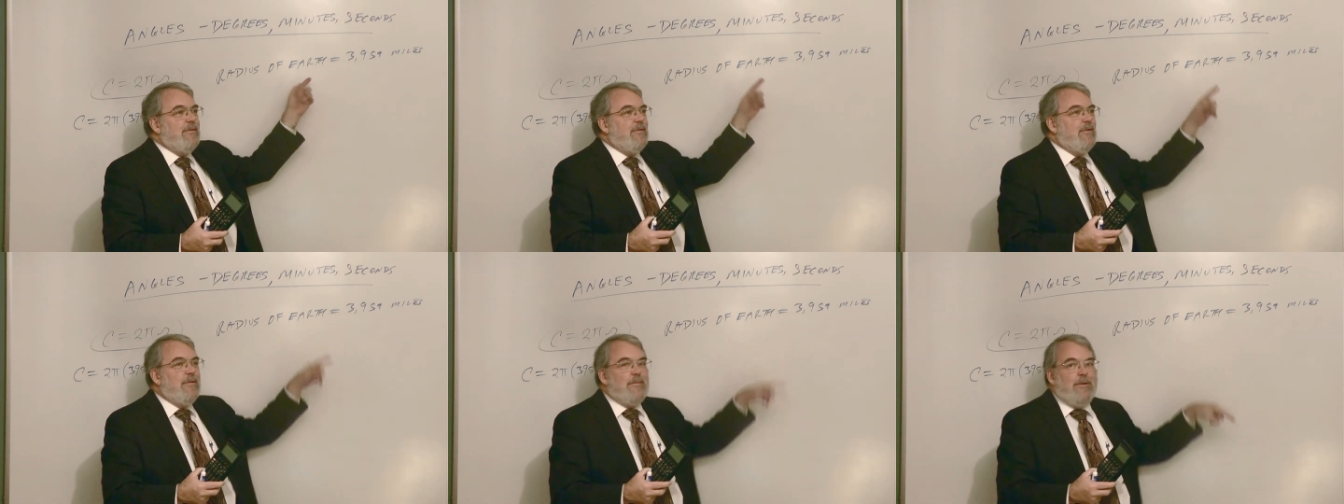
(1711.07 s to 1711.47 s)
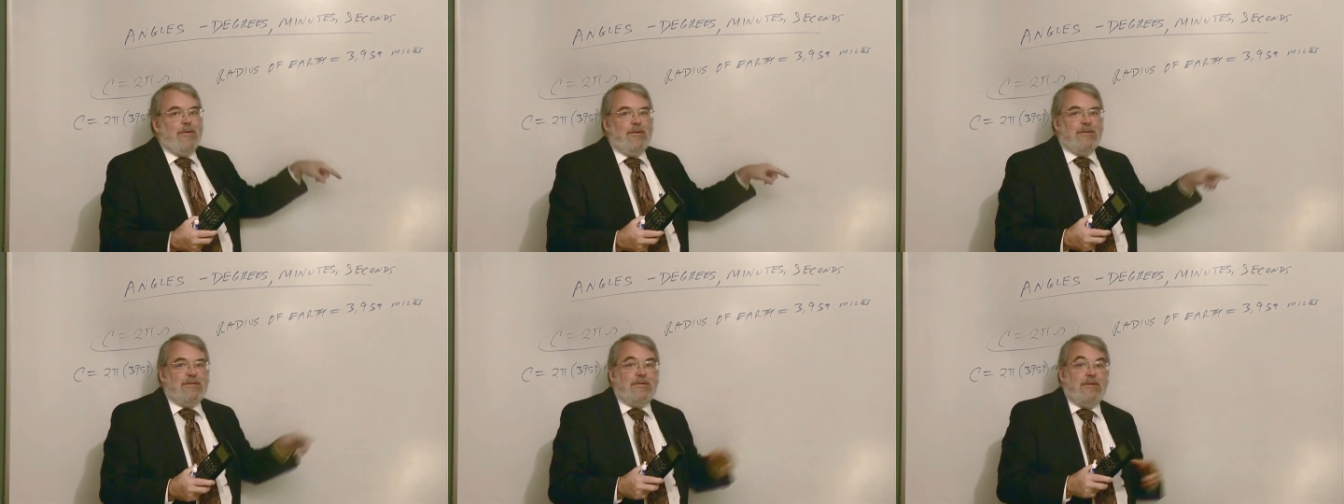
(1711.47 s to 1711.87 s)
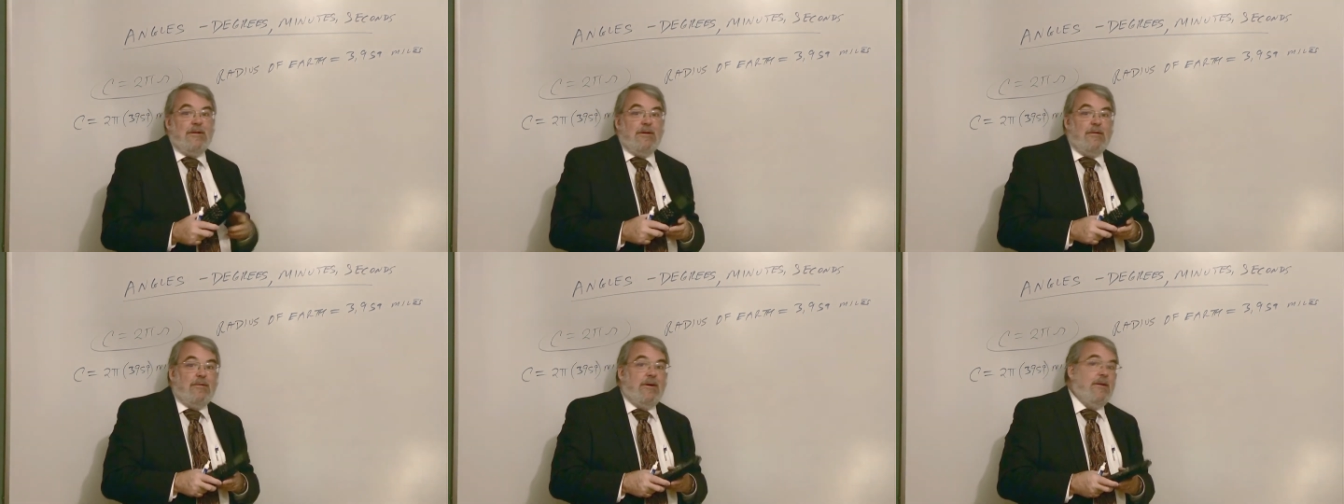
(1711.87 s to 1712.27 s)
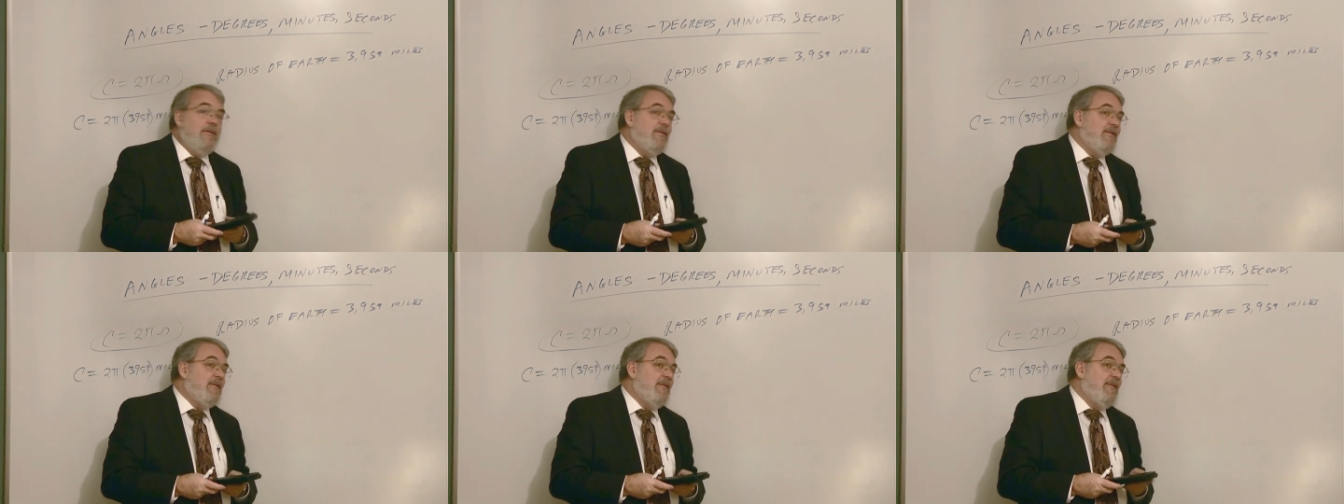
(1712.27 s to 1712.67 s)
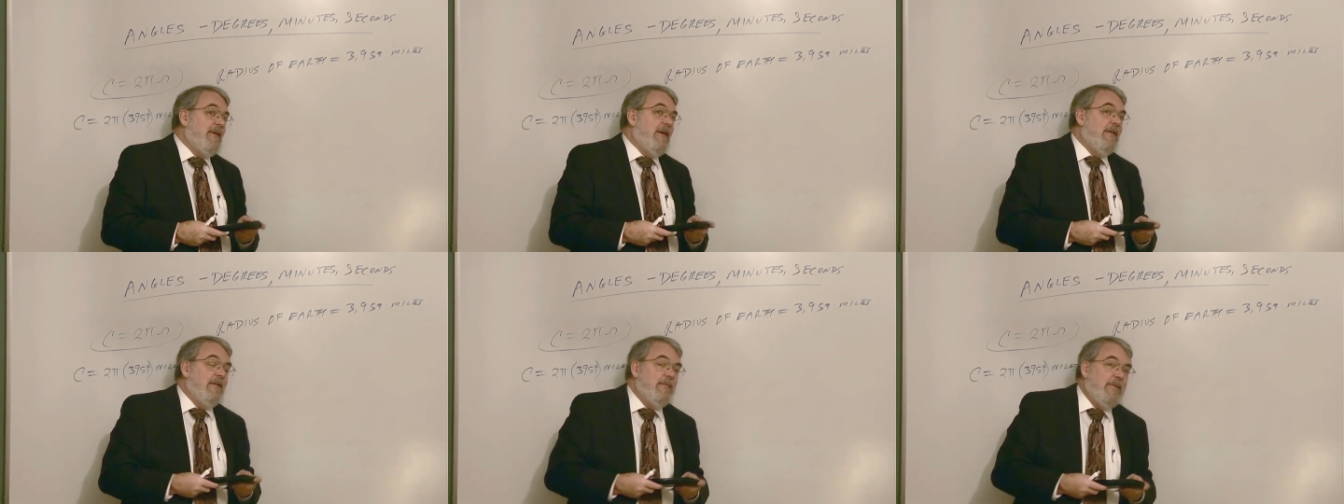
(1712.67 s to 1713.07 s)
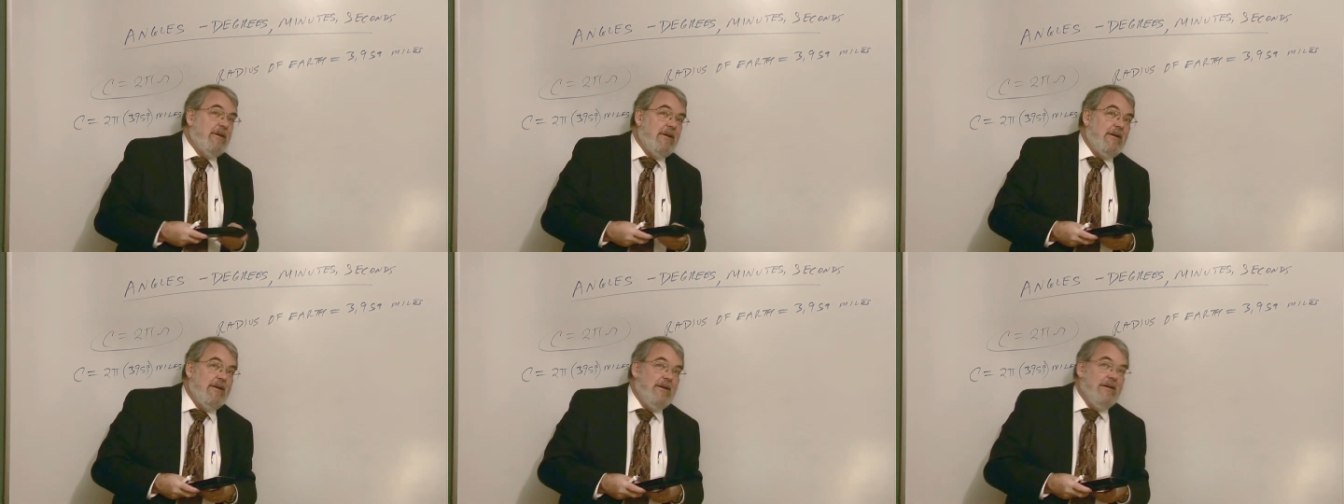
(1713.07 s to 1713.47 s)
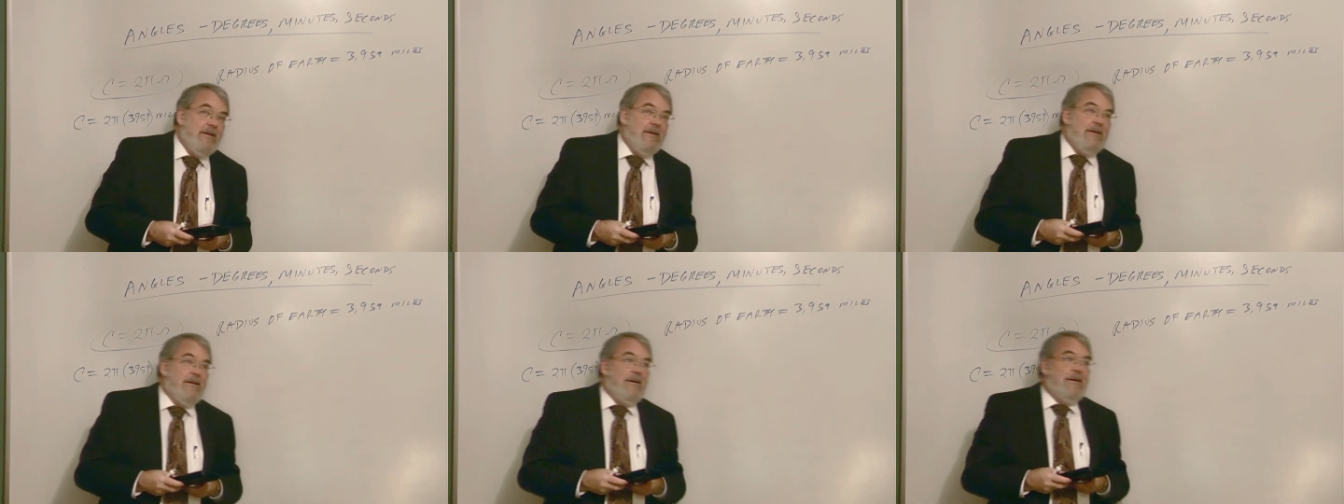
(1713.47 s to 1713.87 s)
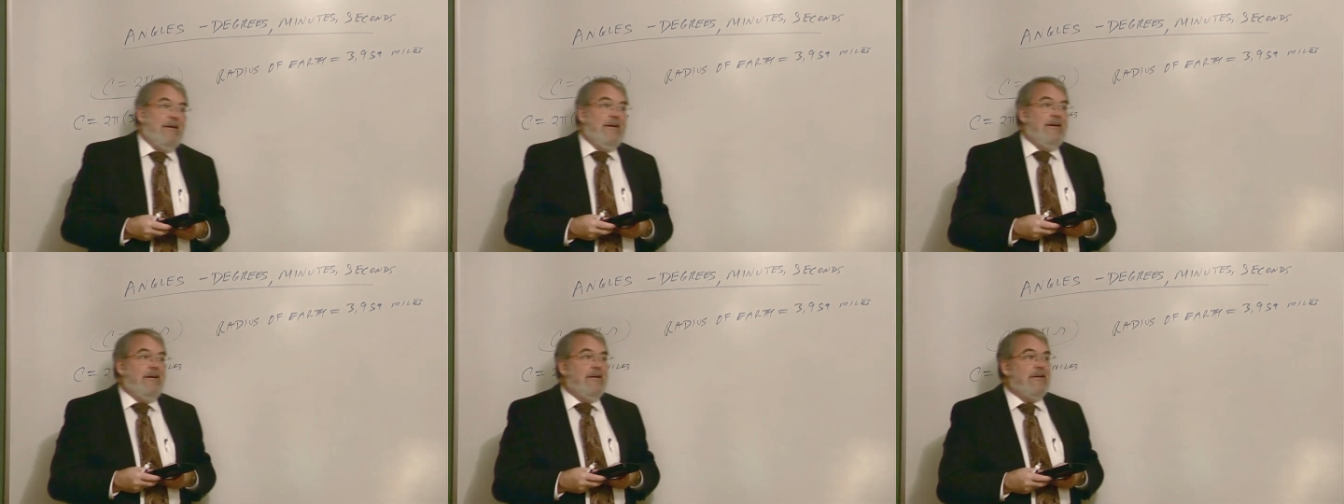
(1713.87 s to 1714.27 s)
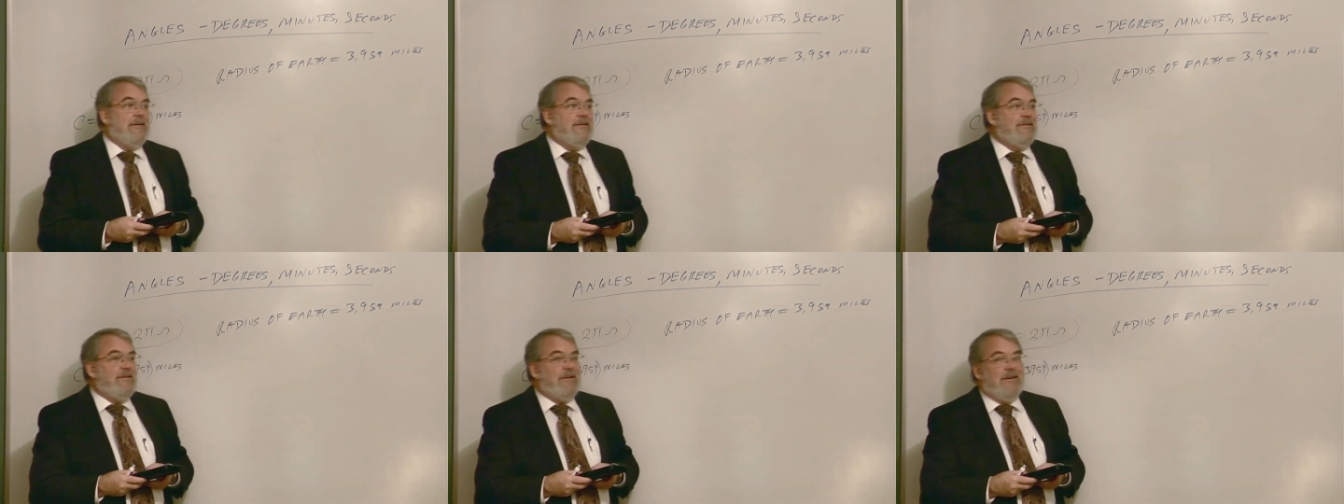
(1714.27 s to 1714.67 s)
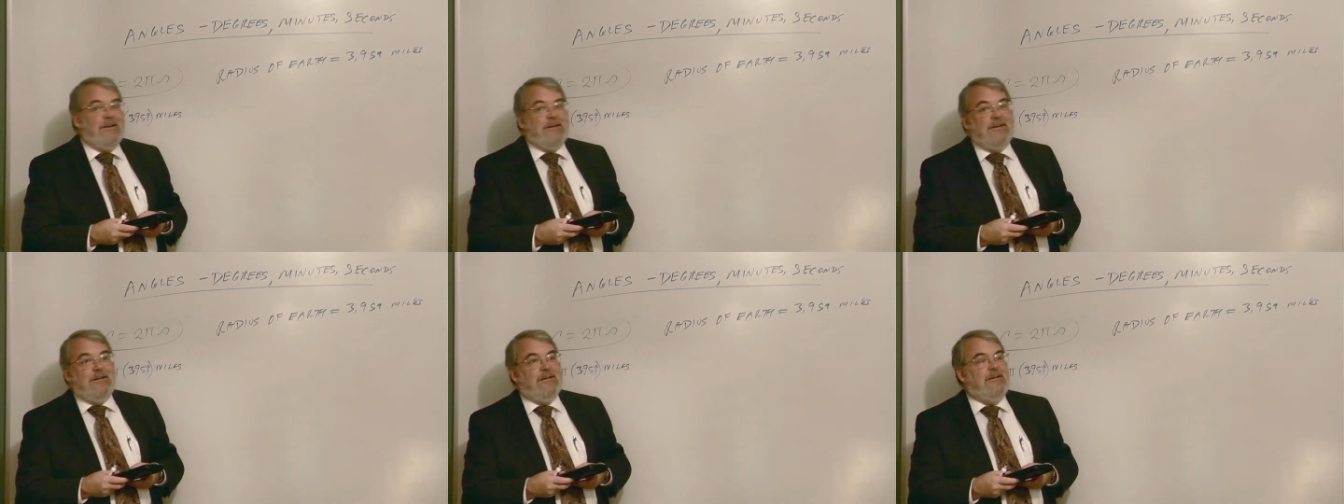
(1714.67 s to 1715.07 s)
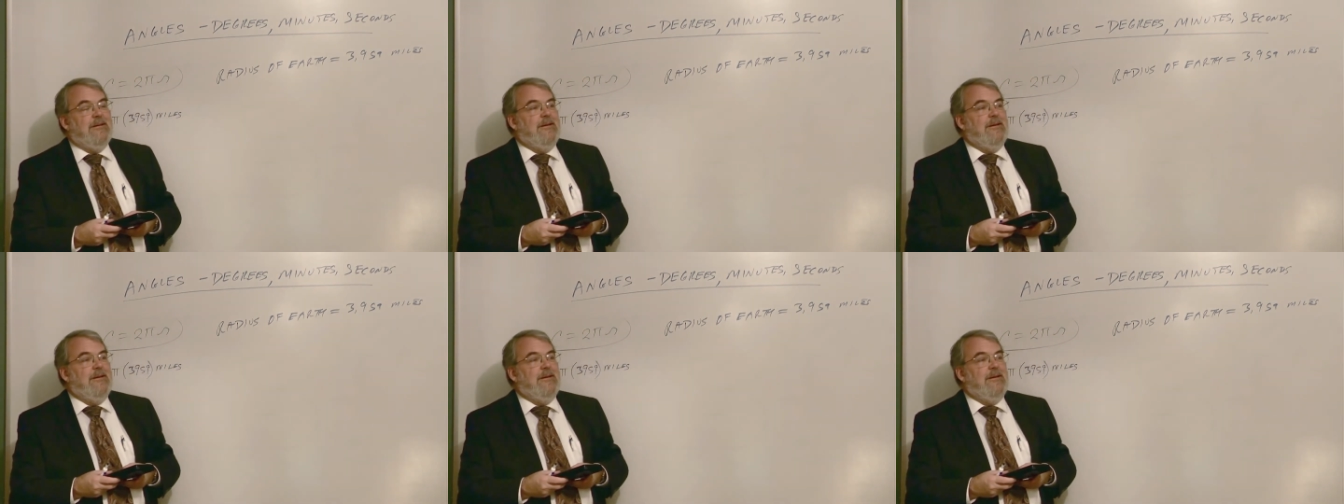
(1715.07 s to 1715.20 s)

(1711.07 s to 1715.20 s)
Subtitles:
the North Pole to the equator is defined to be 10